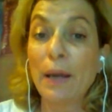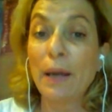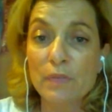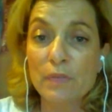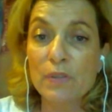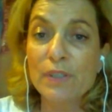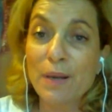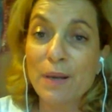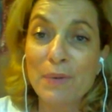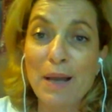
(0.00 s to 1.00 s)
the
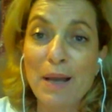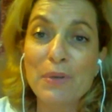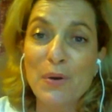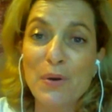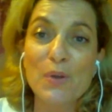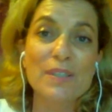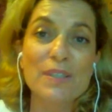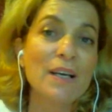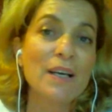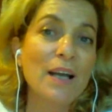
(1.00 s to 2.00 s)
Universal Kabbalah, because